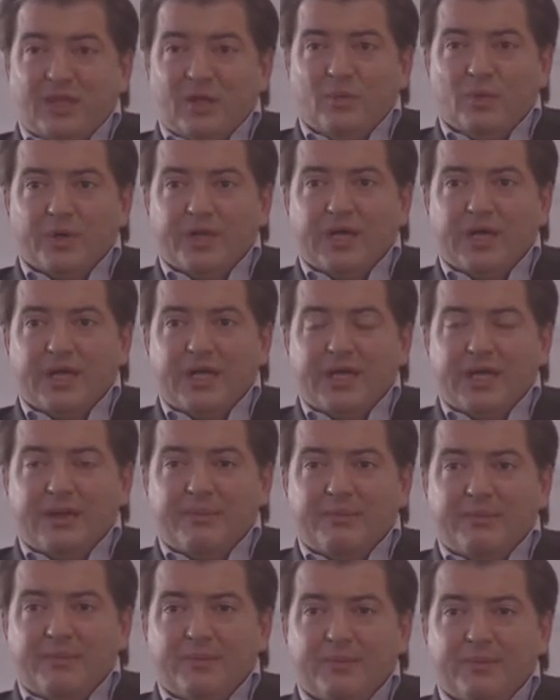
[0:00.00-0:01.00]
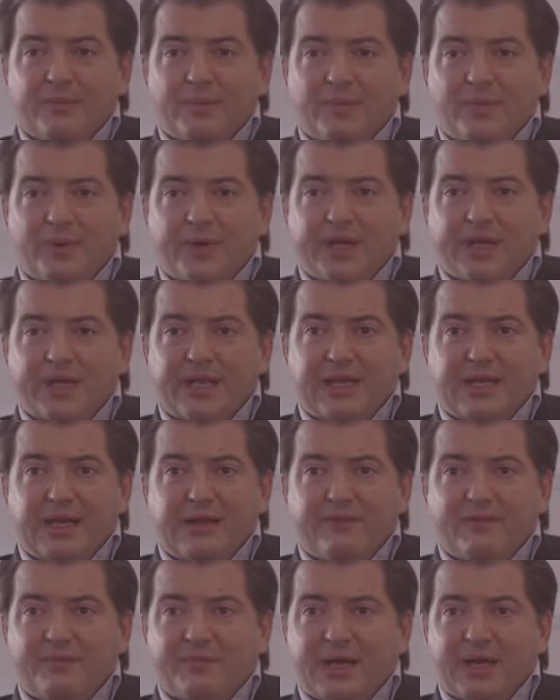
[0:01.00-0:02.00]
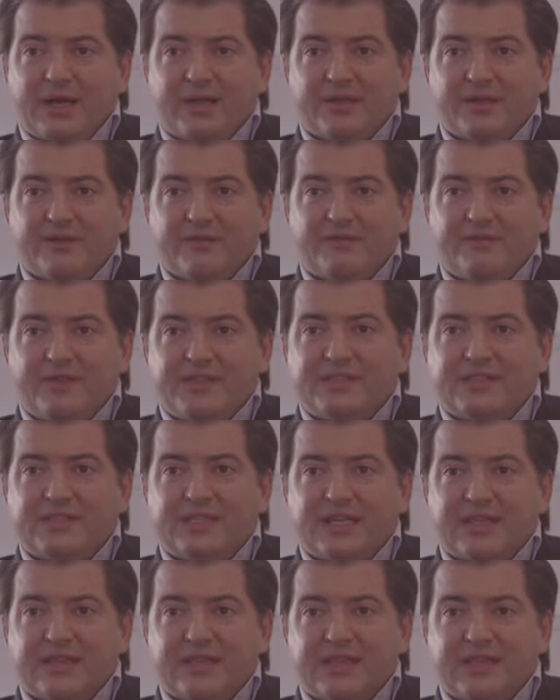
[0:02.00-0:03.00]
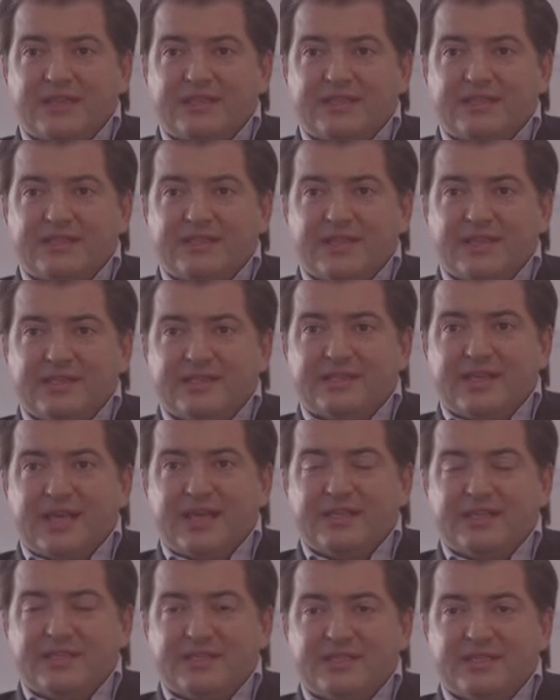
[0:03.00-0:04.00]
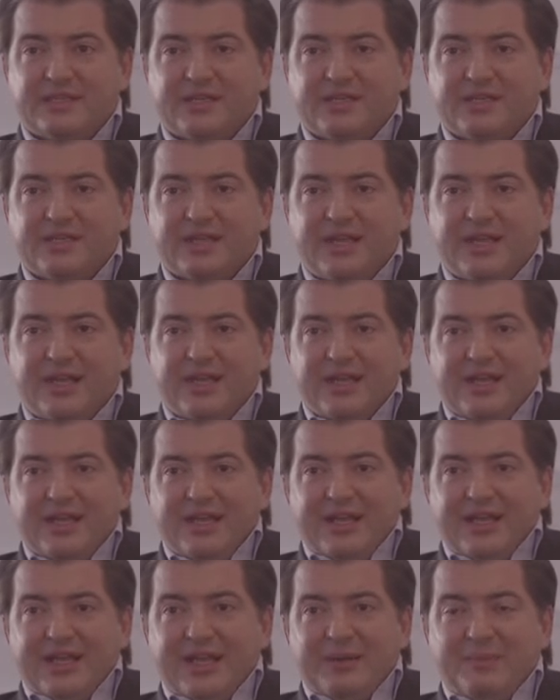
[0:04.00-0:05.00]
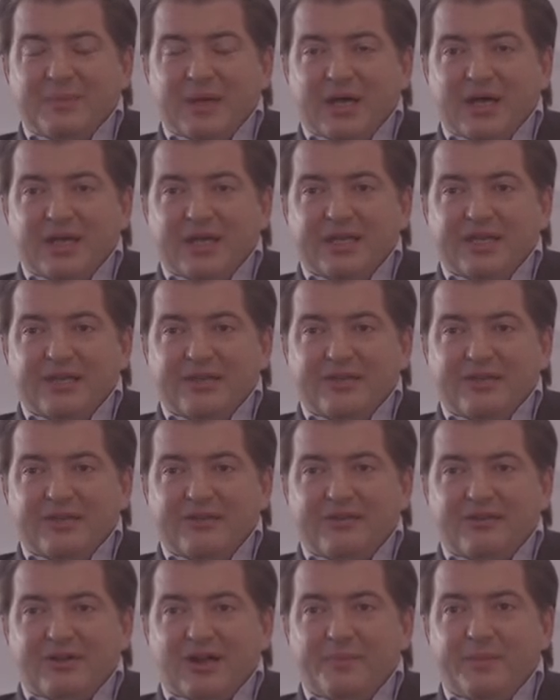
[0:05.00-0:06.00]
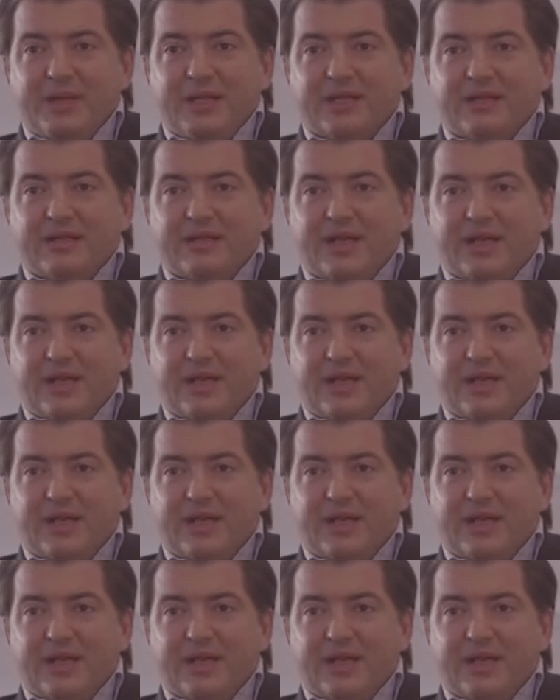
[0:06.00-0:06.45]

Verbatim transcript: what, I, um, what I love about visiting this estate is that in my crummy little